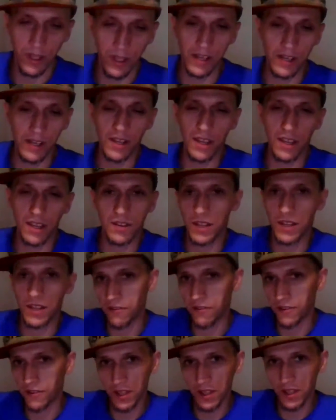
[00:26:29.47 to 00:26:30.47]
Like,
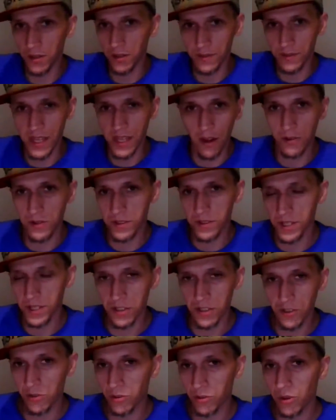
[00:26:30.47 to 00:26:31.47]
if it comes out and
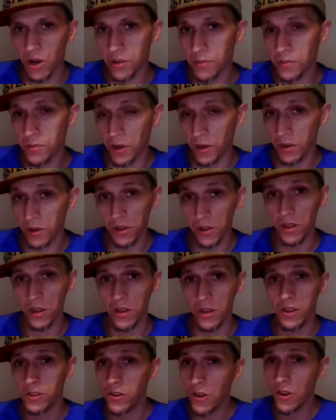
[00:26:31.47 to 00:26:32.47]
says Grunberg,
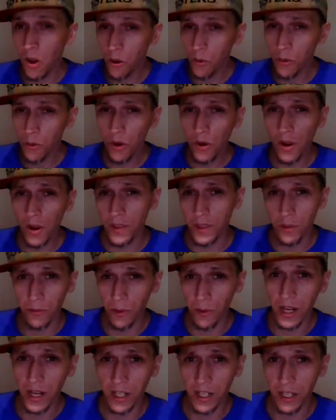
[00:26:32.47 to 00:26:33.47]
nowhere on the
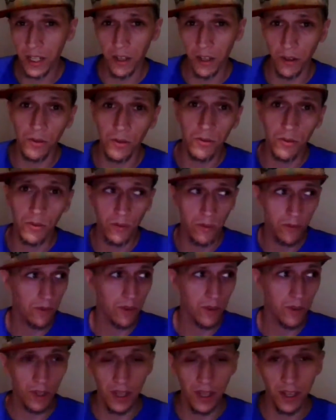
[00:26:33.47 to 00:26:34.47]
radio,
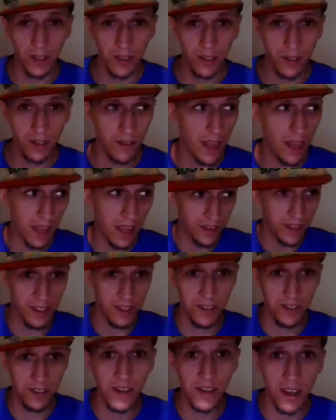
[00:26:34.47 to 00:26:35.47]
like at
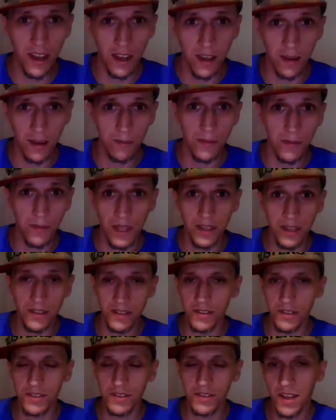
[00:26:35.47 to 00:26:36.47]
this time, is
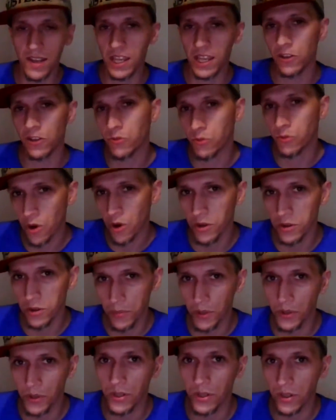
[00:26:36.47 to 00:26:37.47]
it saying
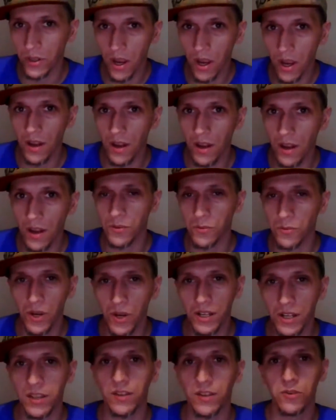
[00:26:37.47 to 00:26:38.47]
Grunberg on the
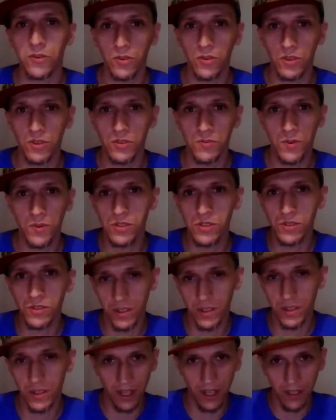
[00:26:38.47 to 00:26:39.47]
radio,
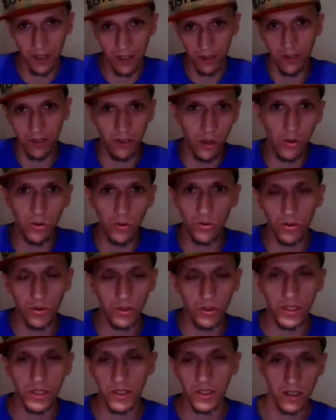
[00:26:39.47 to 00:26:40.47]
especially like
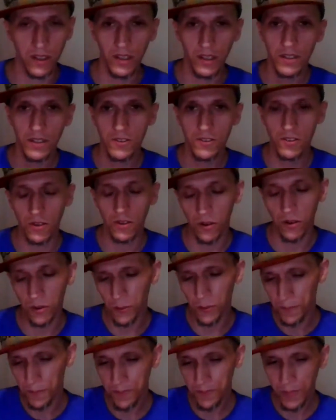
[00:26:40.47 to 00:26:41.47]
locally.
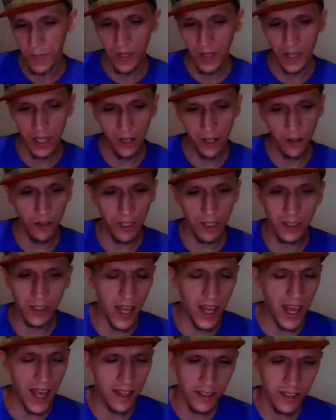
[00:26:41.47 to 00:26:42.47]
So hearing
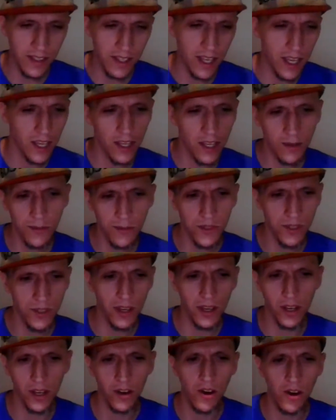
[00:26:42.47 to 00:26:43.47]
last
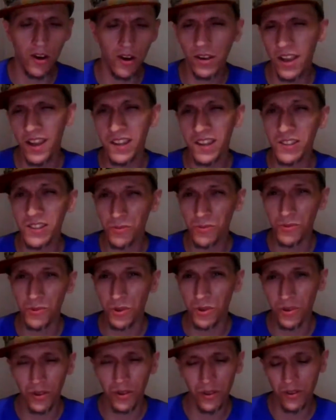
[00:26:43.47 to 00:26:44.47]
names and all kinds of
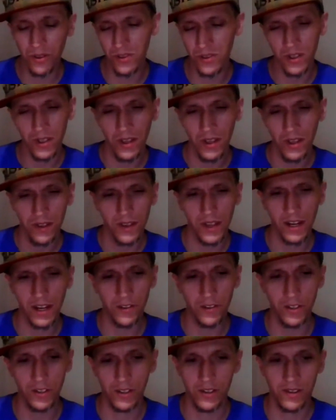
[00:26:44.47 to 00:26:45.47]
words that
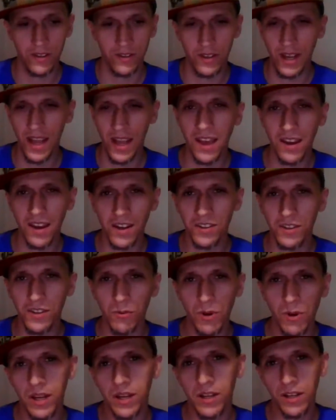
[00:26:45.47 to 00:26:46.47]
are just not on the
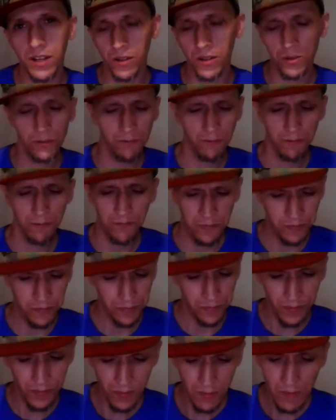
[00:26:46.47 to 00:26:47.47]
radio.
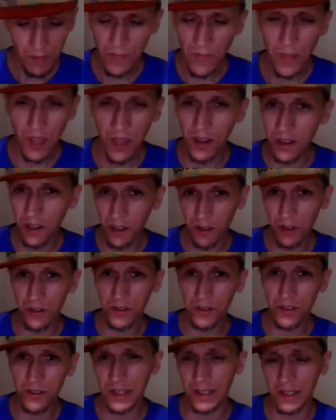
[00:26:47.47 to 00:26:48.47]

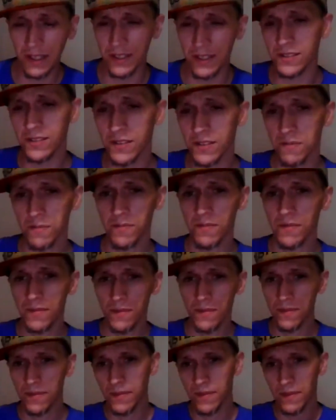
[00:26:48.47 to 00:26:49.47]
Another thing is,
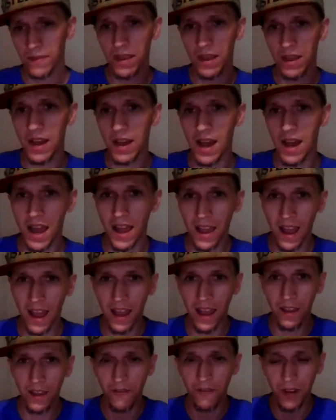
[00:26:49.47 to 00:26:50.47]

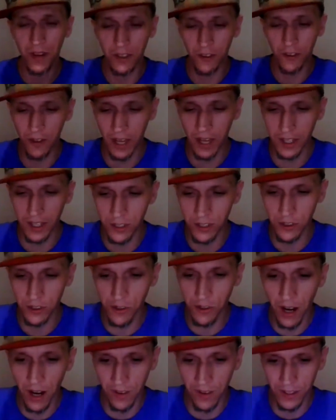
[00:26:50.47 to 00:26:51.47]
I invite you guys to
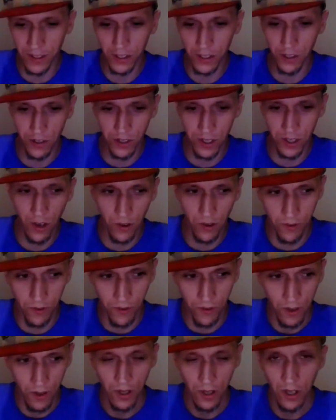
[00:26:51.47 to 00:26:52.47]
try this
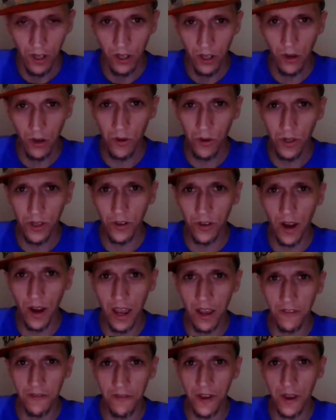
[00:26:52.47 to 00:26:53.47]
yourself. Go on your
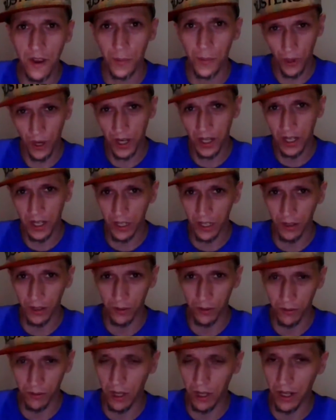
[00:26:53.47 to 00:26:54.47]
FM
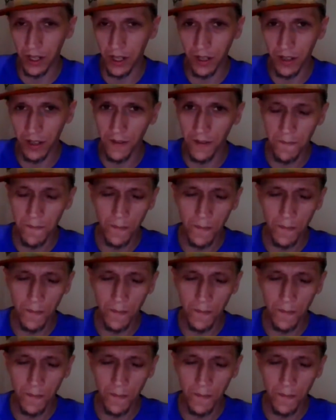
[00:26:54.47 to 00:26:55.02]
radio, right?